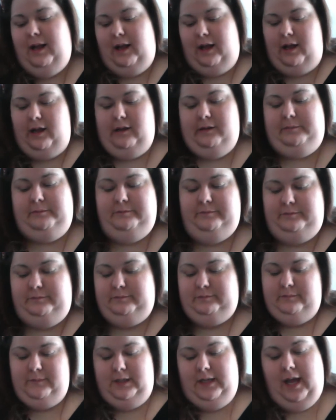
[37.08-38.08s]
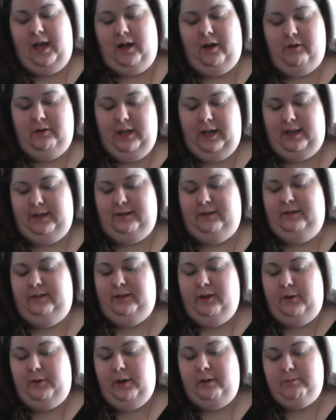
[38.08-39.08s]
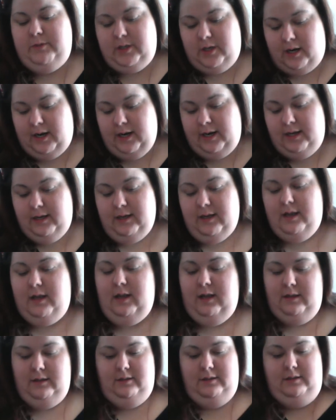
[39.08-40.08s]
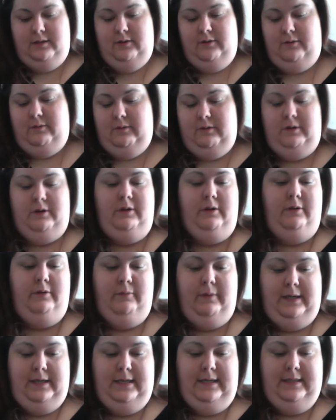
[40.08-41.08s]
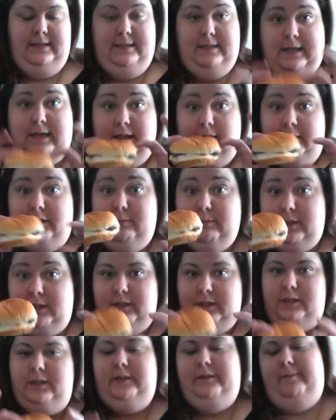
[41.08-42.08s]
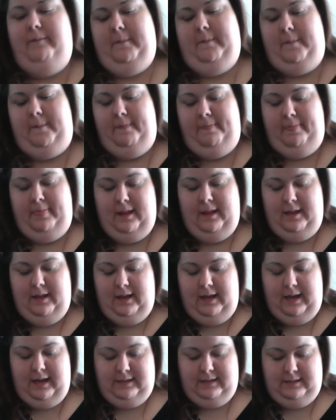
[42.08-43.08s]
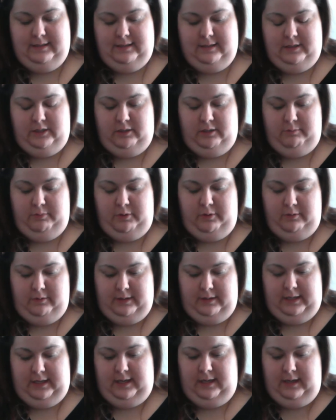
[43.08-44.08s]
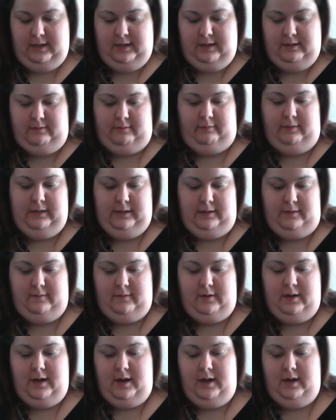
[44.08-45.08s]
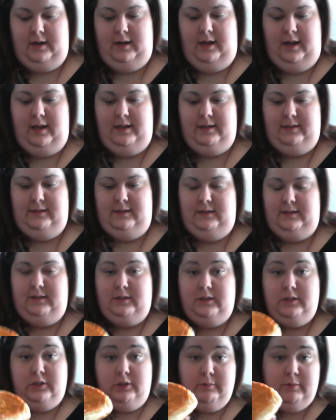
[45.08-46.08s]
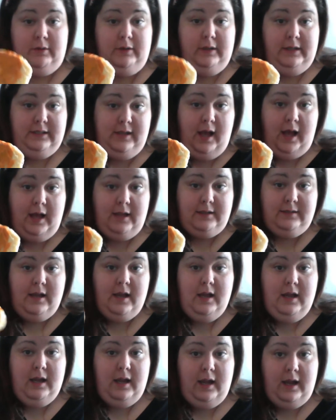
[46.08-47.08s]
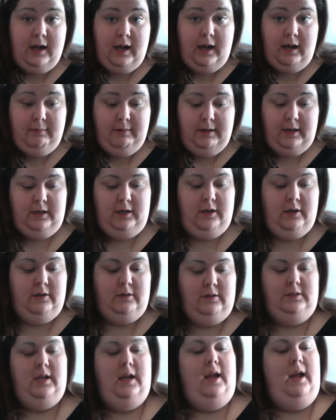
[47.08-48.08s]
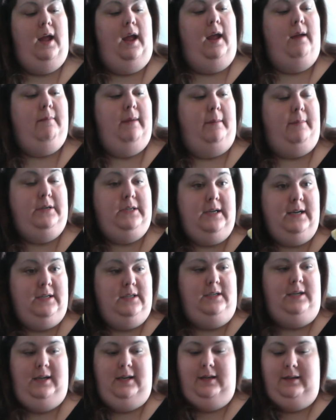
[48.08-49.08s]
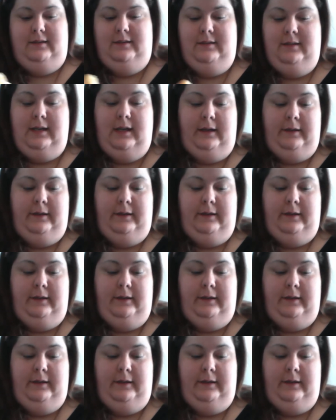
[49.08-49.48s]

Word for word: Um, yeah, okay, so I'm trying the new Wendy's Dollar Burger. It's the Chipotle whatever, and it has this Chipotle sauce and jalapenos and pepper jack cheese.